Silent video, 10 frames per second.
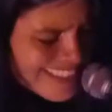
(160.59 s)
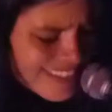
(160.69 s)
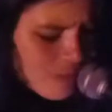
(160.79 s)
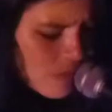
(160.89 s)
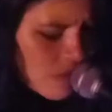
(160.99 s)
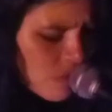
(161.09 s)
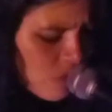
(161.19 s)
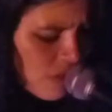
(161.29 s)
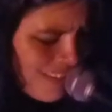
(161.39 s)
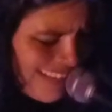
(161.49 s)
it with
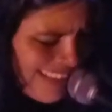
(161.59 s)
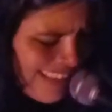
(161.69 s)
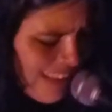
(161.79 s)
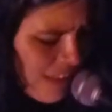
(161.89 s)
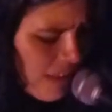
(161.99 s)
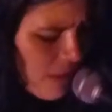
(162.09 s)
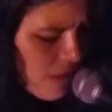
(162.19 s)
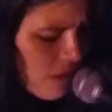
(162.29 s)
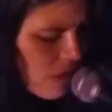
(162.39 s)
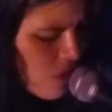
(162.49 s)
one
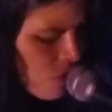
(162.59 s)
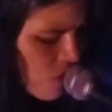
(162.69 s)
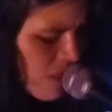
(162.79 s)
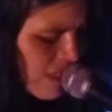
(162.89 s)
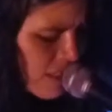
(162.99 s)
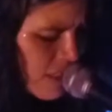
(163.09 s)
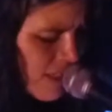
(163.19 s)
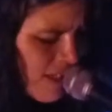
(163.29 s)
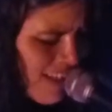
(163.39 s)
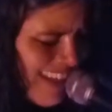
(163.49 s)
who is
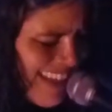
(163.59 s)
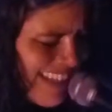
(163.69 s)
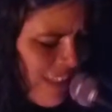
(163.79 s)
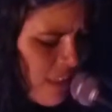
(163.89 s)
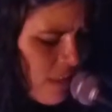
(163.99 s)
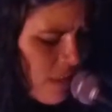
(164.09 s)
kind?